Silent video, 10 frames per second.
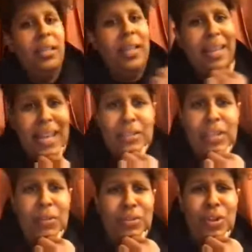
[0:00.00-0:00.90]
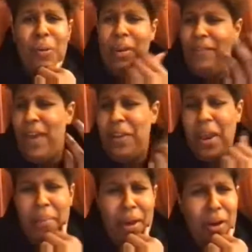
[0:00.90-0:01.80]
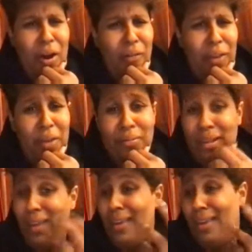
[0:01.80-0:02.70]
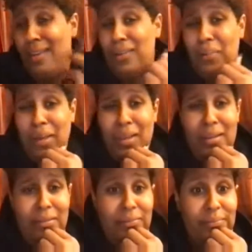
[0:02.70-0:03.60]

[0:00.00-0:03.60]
Like, that's what he was doing when he found out about COVID. He was like, no biggie.